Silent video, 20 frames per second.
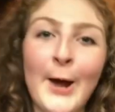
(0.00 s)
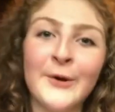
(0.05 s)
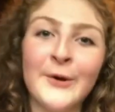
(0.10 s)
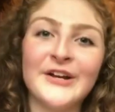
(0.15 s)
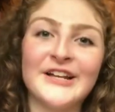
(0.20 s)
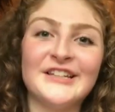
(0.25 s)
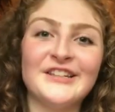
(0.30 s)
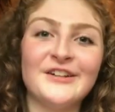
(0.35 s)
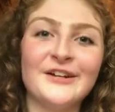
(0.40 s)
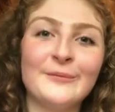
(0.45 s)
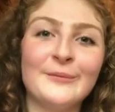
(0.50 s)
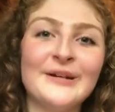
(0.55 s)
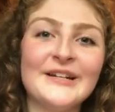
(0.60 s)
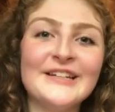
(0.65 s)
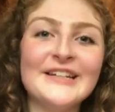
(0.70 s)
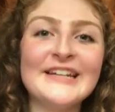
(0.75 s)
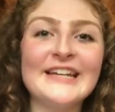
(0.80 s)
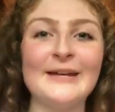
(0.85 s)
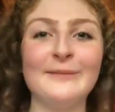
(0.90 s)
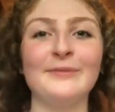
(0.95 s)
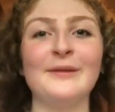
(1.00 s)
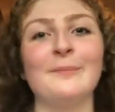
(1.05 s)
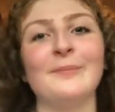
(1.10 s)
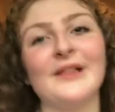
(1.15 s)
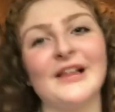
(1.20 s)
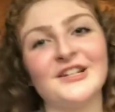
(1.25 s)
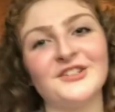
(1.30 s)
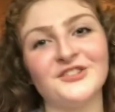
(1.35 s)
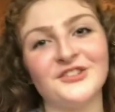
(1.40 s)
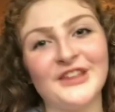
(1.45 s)
Okay, so I wanted to keep the
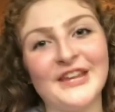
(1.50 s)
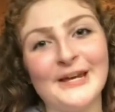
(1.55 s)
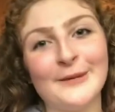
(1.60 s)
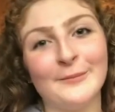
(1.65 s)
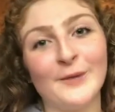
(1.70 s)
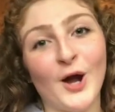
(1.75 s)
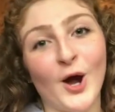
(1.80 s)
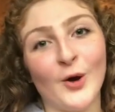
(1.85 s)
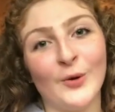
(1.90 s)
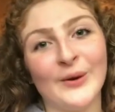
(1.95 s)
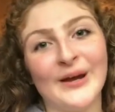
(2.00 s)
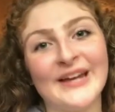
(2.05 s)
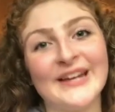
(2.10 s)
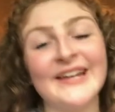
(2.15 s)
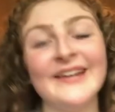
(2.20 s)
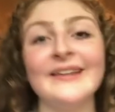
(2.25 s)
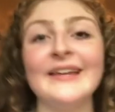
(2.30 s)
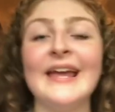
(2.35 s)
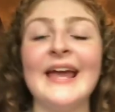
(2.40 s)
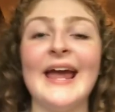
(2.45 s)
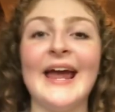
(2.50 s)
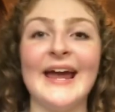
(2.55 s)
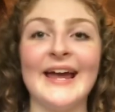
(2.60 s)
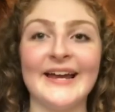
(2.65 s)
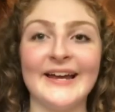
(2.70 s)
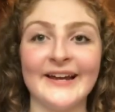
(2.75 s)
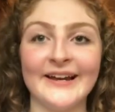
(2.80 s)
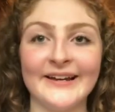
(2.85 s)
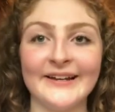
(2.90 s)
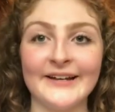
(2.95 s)
blush theme going,
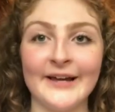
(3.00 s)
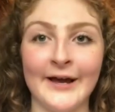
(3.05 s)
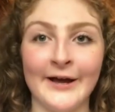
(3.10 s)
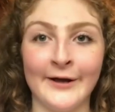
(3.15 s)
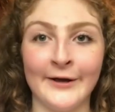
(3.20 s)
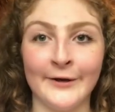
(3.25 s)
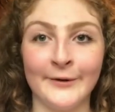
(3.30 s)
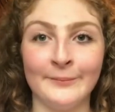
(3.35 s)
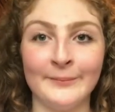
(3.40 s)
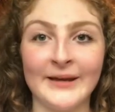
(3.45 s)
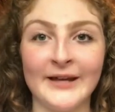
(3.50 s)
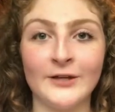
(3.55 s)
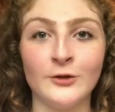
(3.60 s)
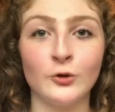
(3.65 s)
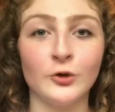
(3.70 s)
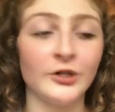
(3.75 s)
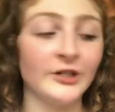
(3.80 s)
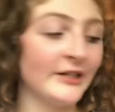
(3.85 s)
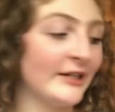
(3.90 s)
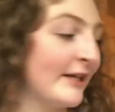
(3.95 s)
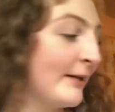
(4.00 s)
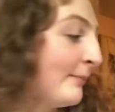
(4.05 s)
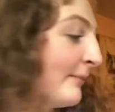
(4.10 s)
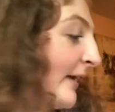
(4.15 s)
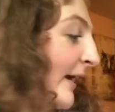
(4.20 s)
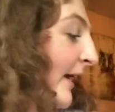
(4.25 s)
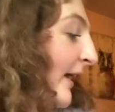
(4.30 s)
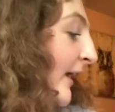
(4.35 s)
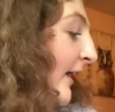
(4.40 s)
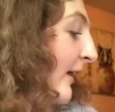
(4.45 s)
and um, in order to keep
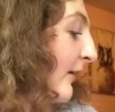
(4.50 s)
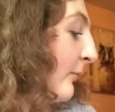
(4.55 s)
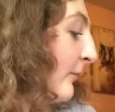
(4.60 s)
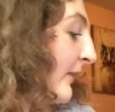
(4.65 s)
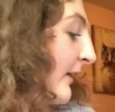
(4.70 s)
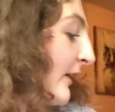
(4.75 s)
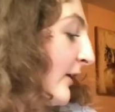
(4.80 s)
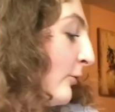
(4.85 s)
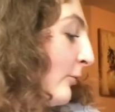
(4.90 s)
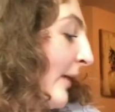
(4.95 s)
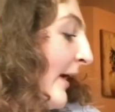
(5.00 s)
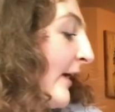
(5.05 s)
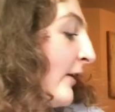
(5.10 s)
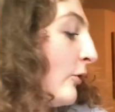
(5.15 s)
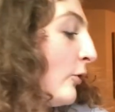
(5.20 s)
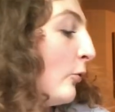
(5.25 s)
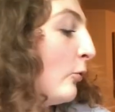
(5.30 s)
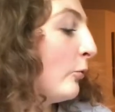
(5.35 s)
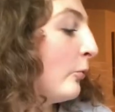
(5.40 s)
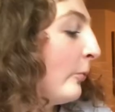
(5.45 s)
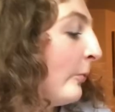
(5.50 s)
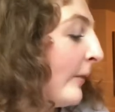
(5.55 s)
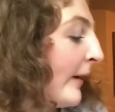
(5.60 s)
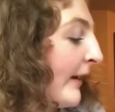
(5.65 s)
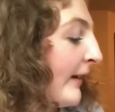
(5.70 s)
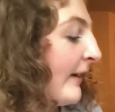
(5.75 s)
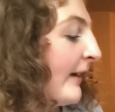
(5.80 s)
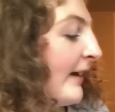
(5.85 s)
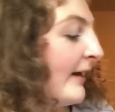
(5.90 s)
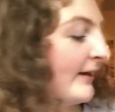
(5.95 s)
that, we went
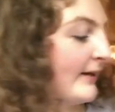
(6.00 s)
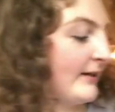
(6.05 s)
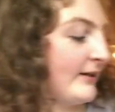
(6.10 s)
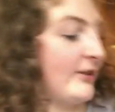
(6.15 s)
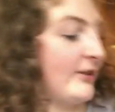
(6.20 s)
right ahead